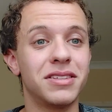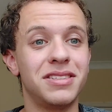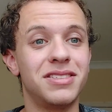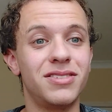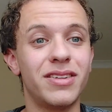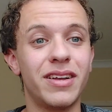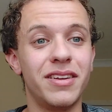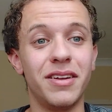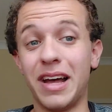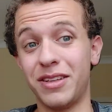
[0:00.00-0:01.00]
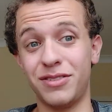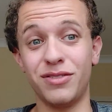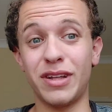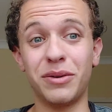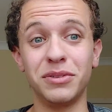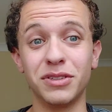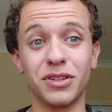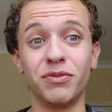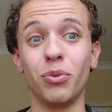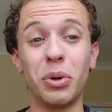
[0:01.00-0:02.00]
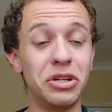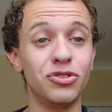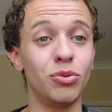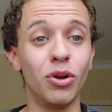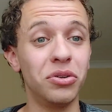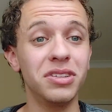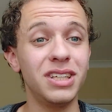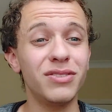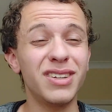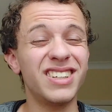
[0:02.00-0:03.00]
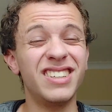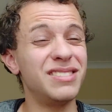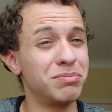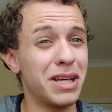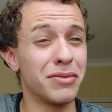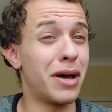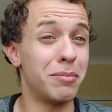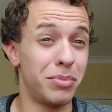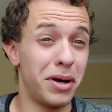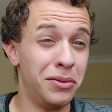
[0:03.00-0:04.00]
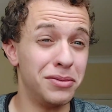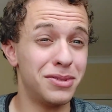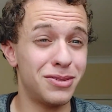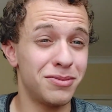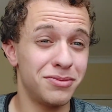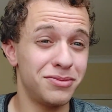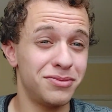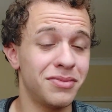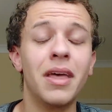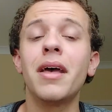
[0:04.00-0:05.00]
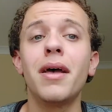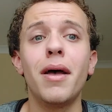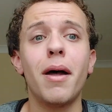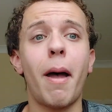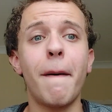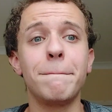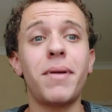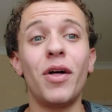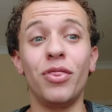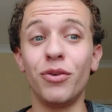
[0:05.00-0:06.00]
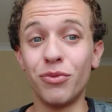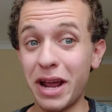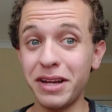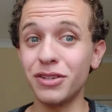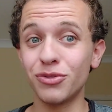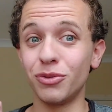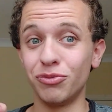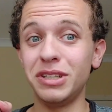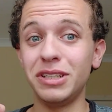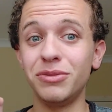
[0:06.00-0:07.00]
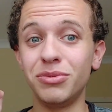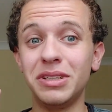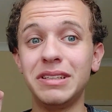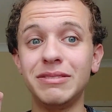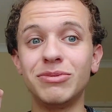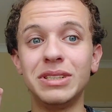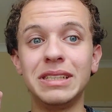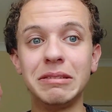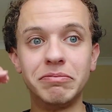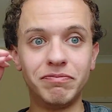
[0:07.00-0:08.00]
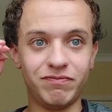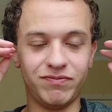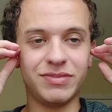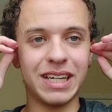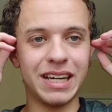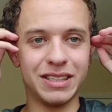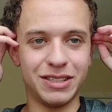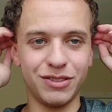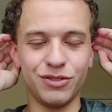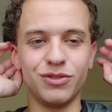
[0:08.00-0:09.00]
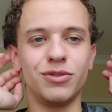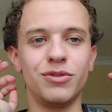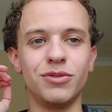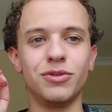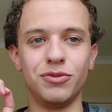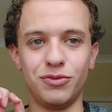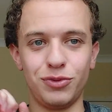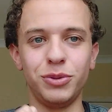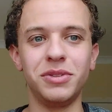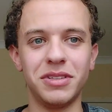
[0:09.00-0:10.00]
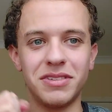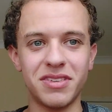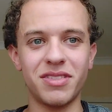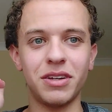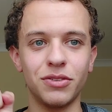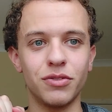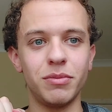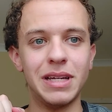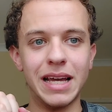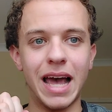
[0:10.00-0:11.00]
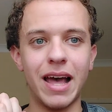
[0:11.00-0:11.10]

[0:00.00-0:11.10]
I stood out in the sun for way too long, and even then I didn't get that burnt. But the rain is what really, really, really has ruined things for me.